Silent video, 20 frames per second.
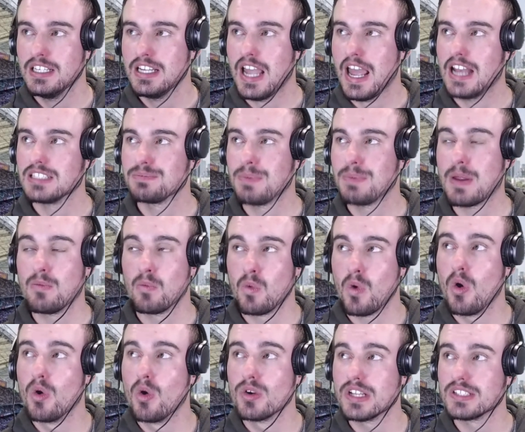And it's been
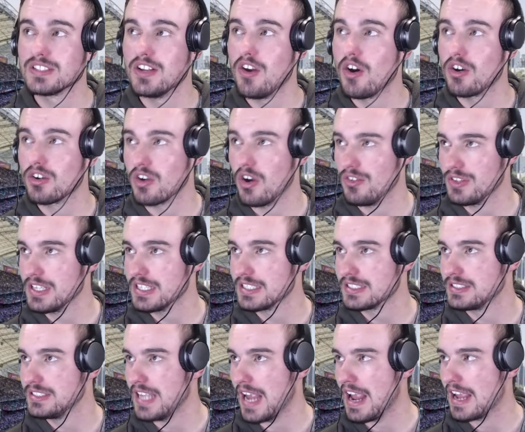ruled as the knock-on. There's
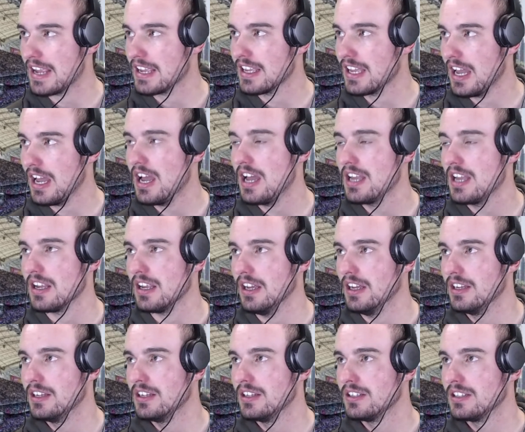Dan Carter.
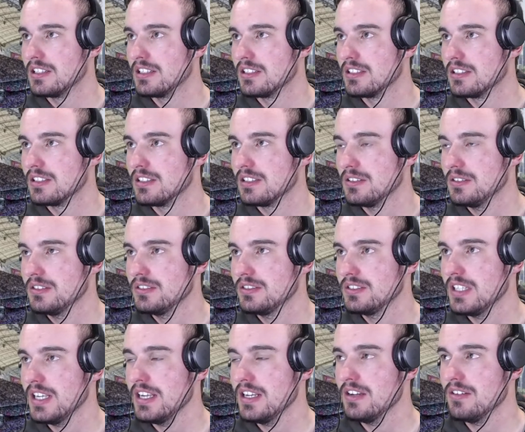What's
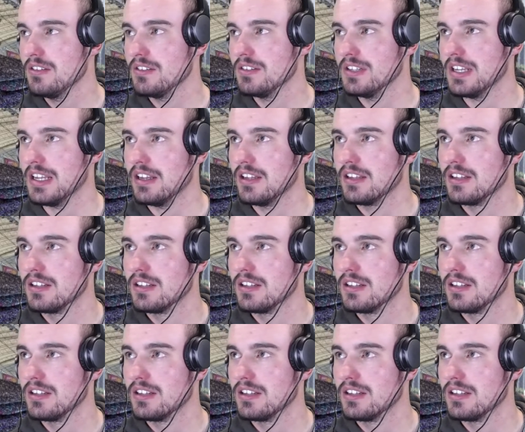he doing there?